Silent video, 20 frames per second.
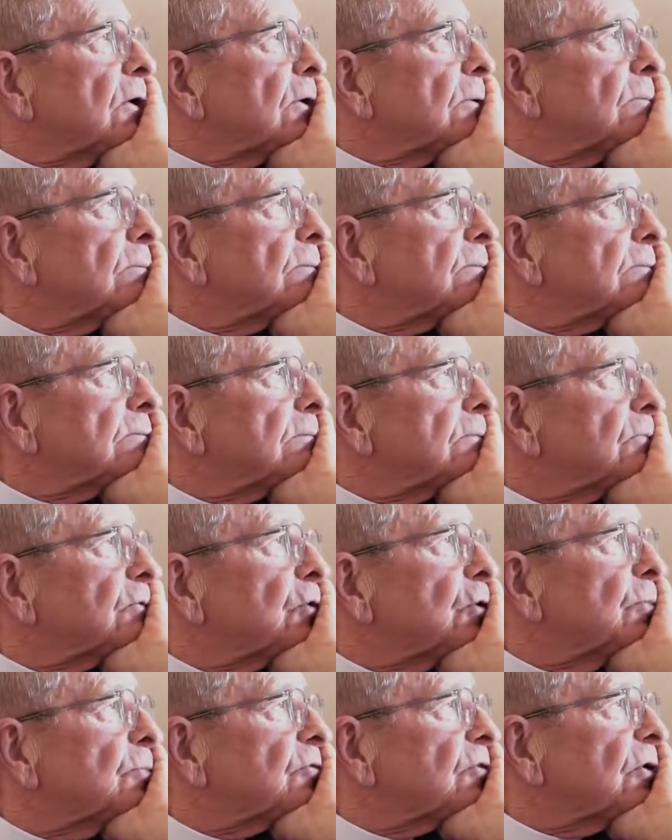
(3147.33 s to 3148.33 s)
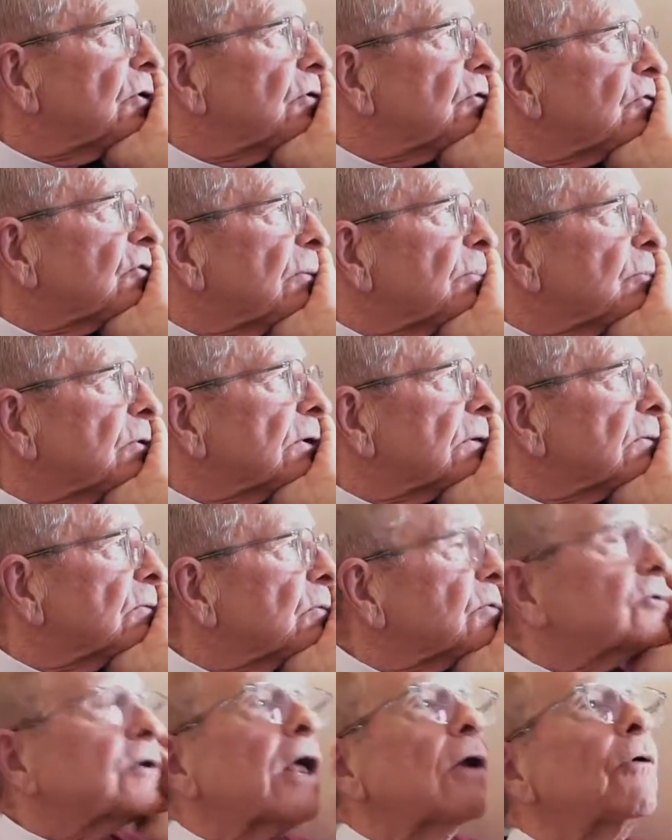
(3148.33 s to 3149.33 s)
a tombstone or something,
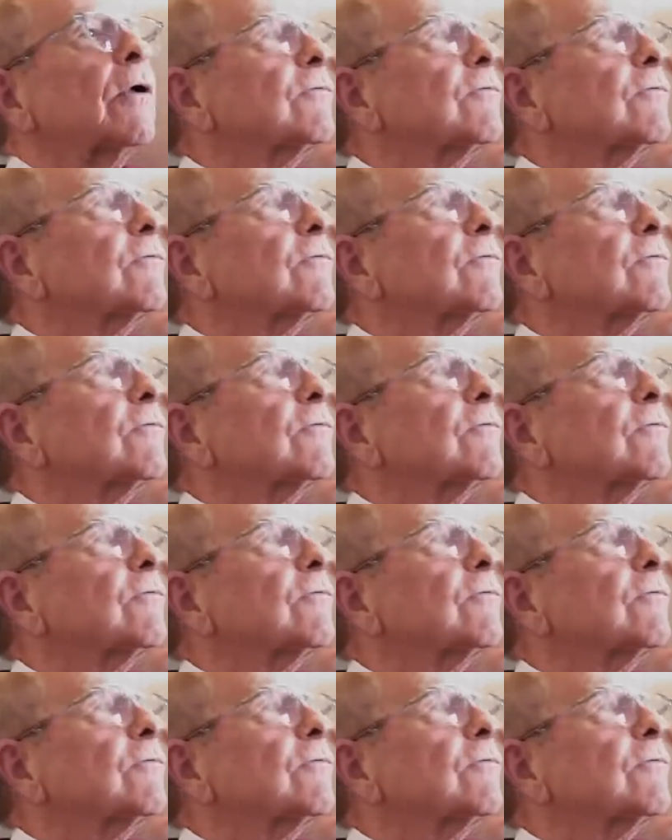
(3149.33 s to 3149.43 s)
which I don't